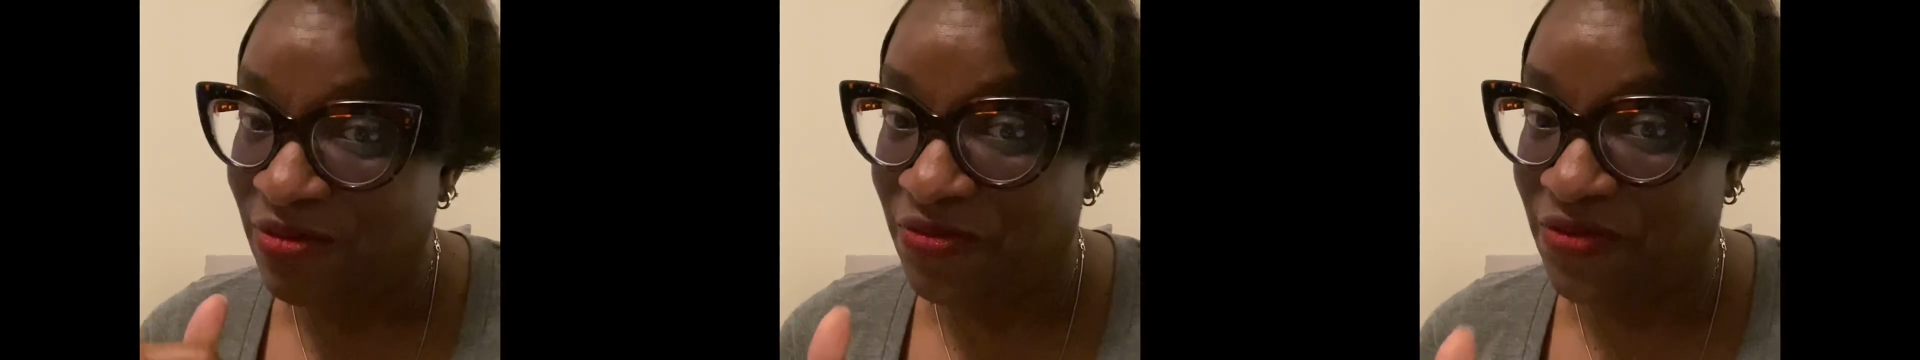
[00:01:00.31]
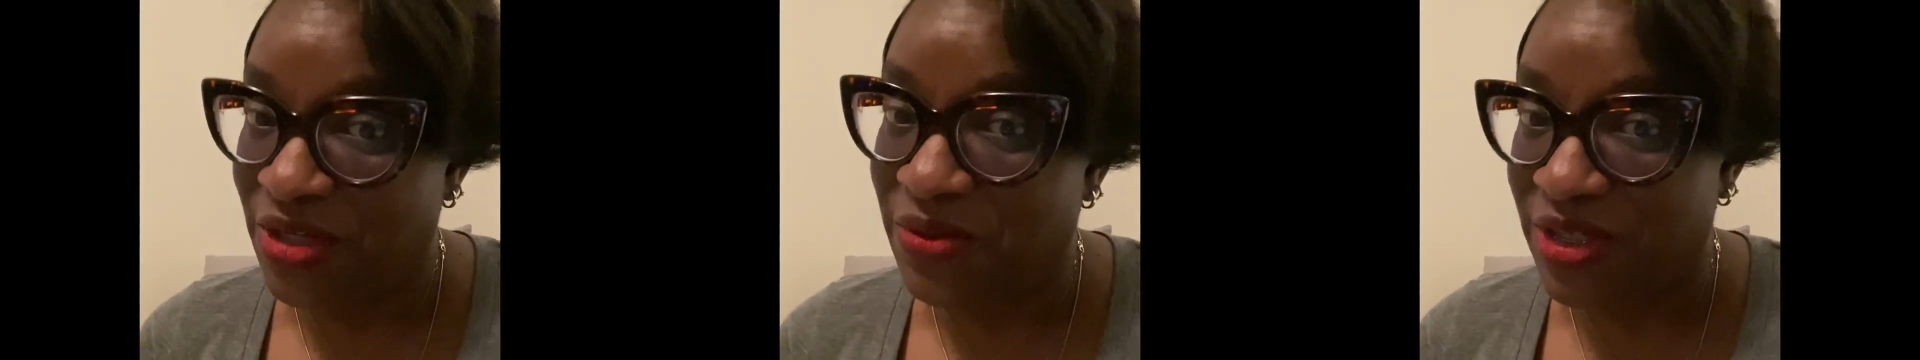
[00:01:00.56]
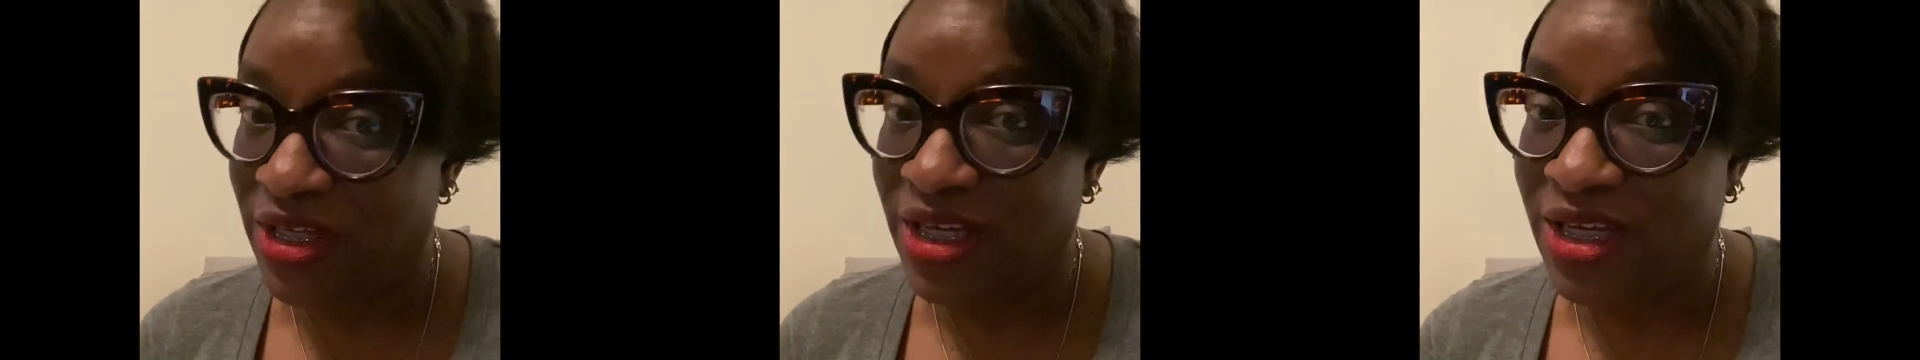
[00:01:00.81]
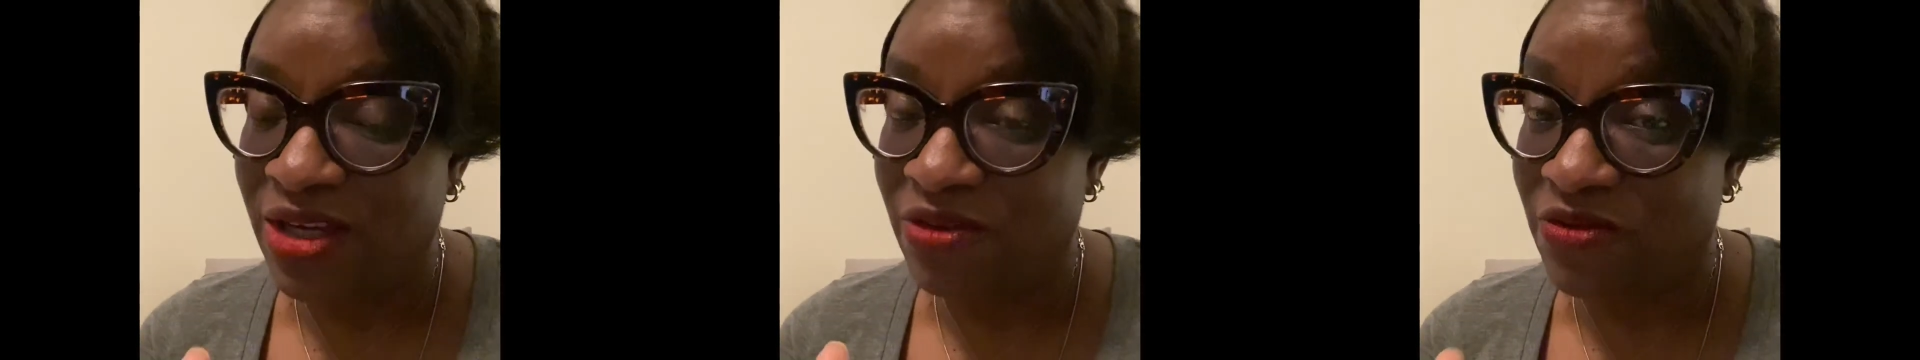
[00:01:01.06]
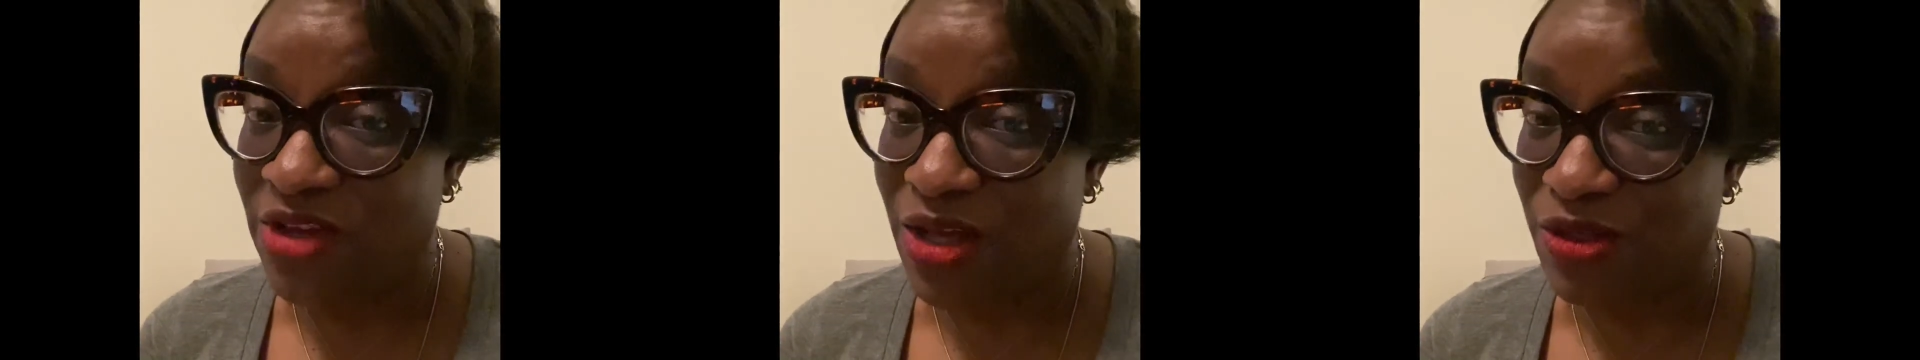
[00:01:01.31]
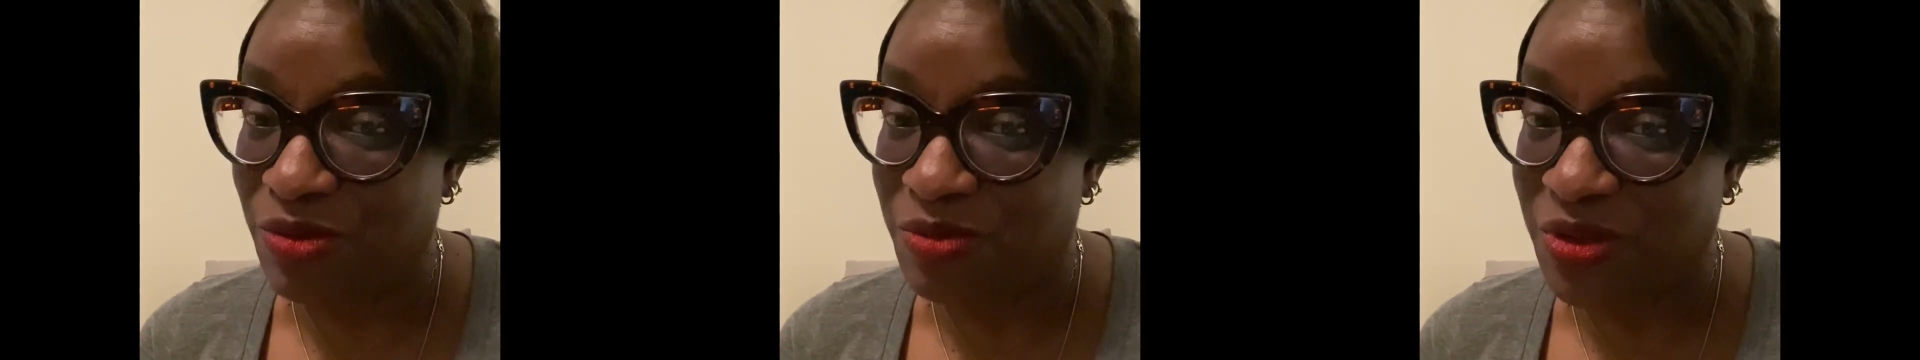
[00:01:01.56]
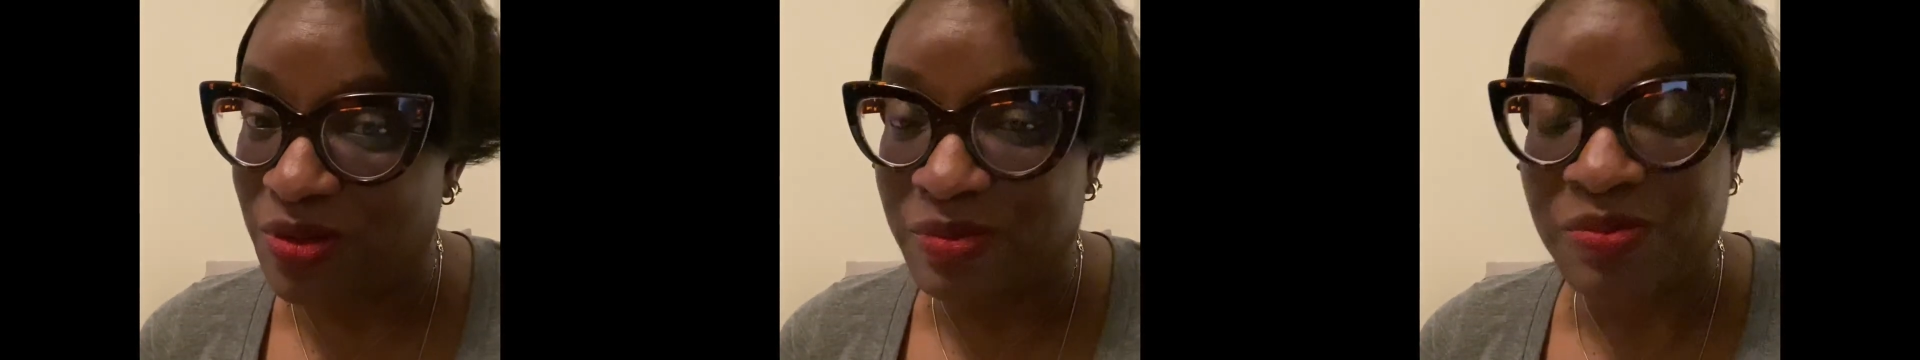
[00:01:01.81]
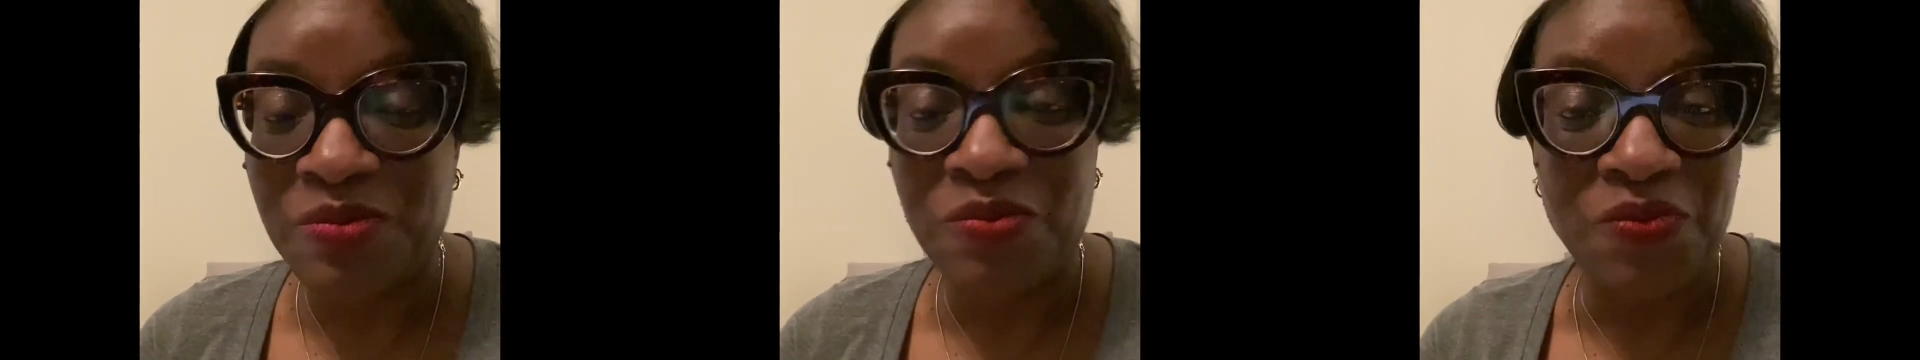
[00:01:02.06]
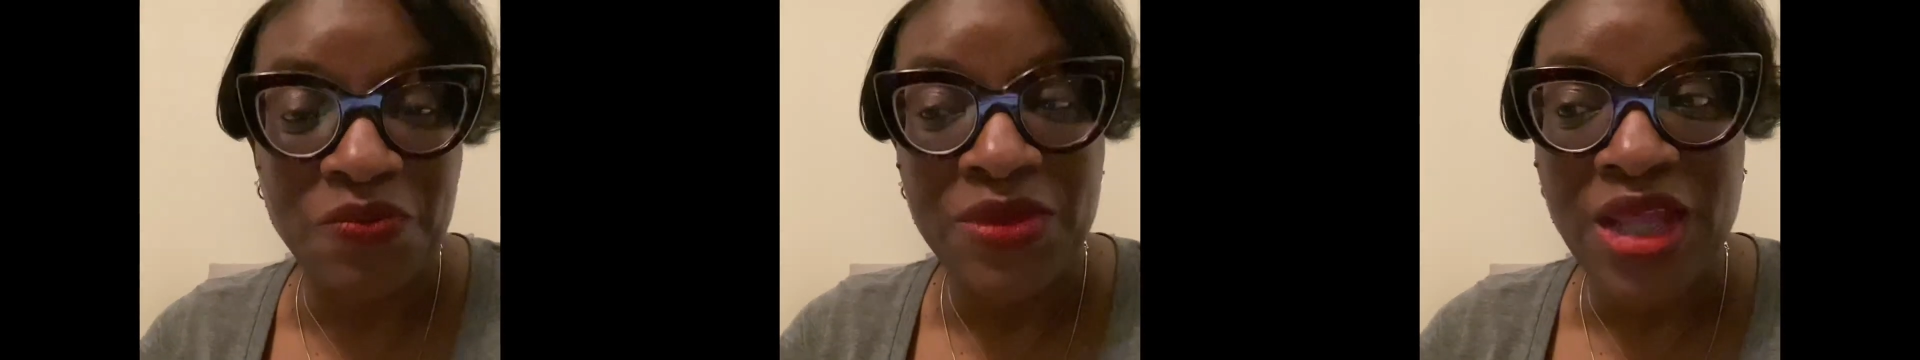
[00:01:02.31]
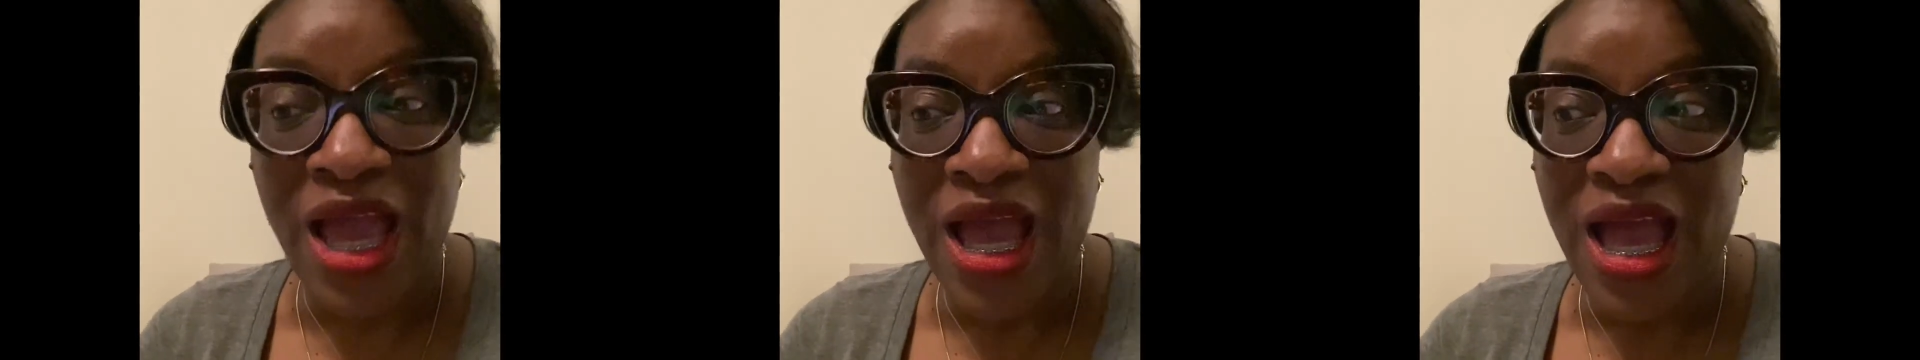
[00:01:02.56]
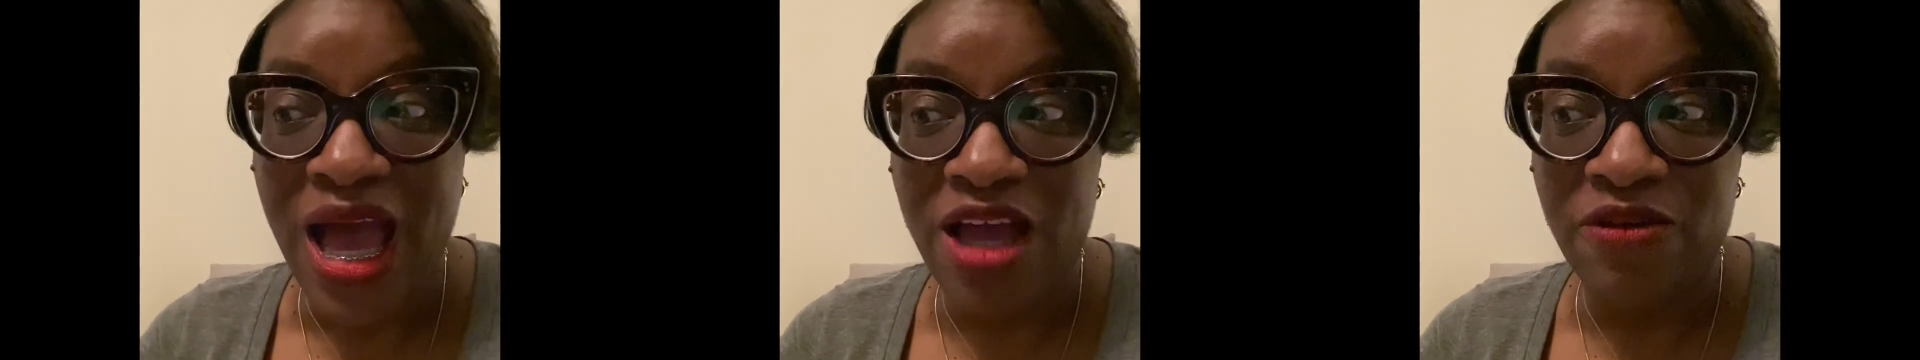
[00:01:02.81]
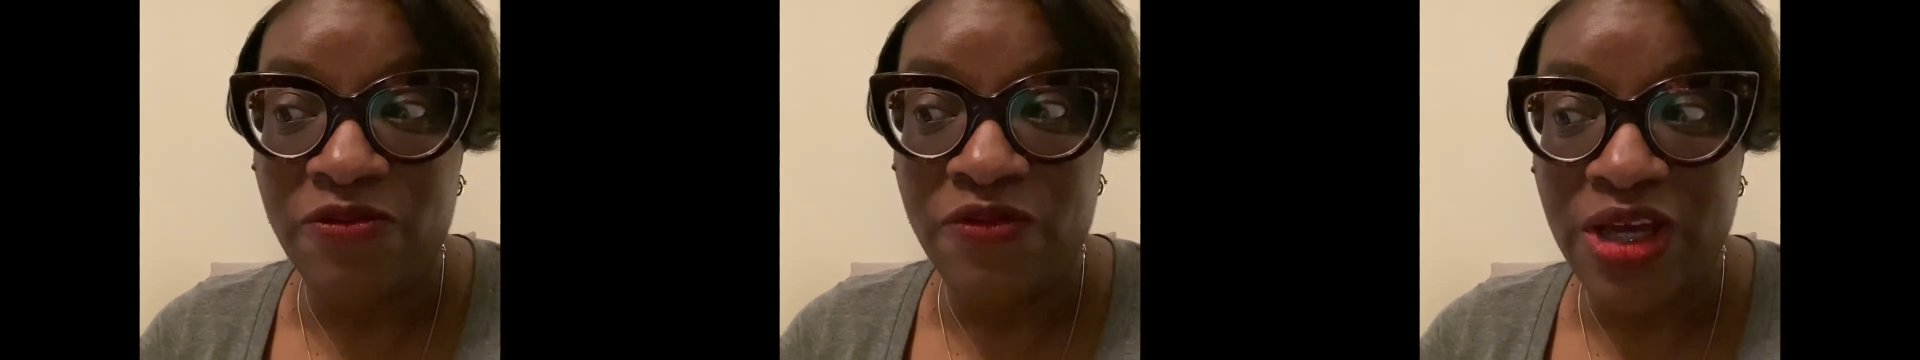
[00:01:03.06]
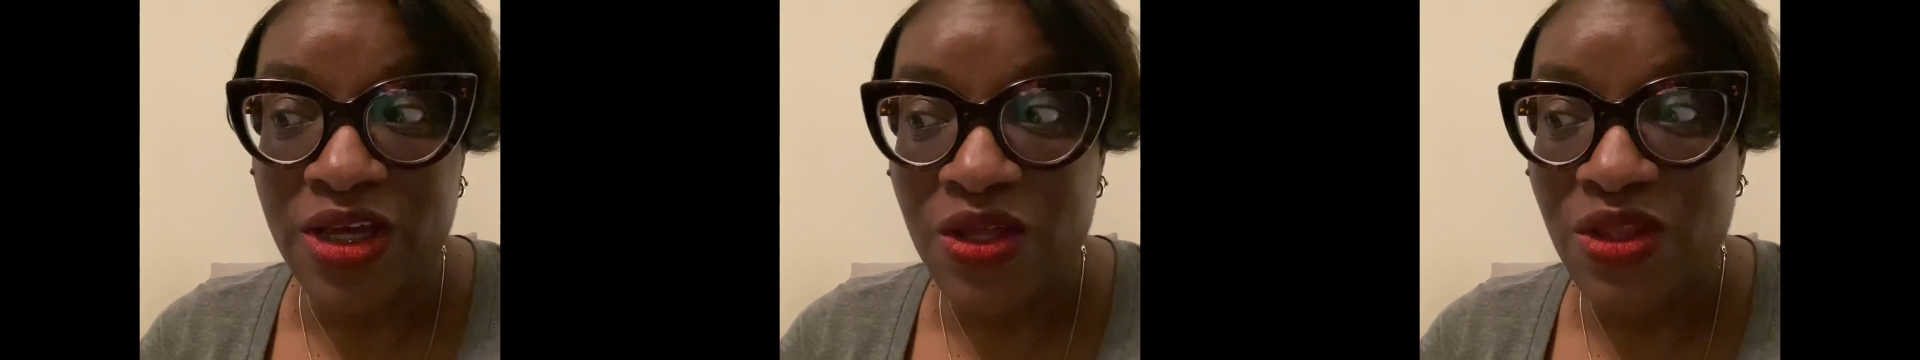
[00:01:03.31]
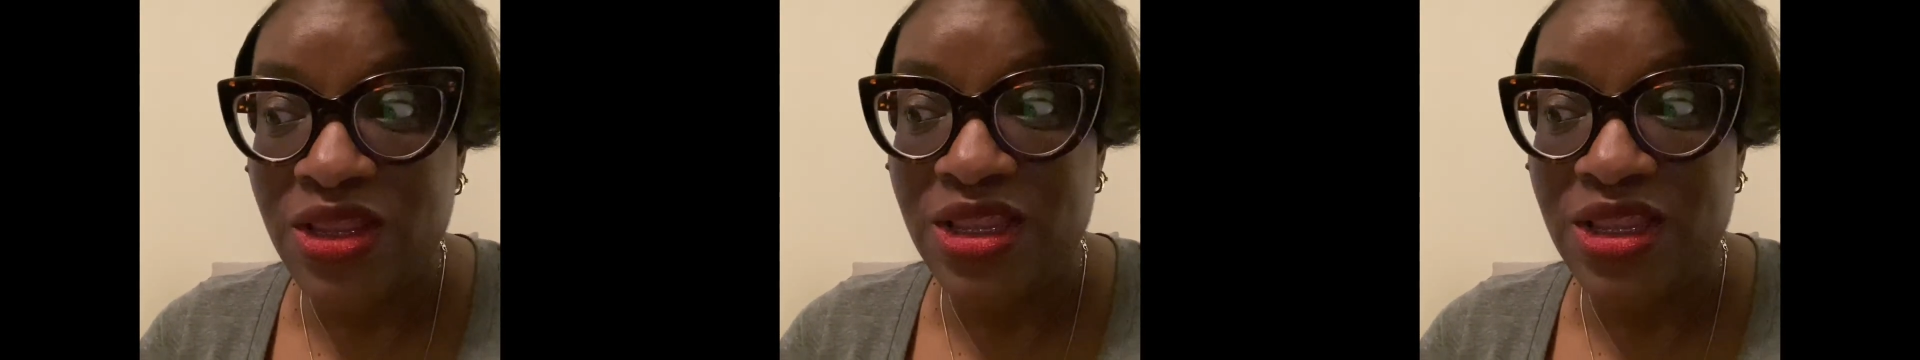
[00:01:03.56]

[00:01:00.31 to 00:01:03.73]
very valuable. I found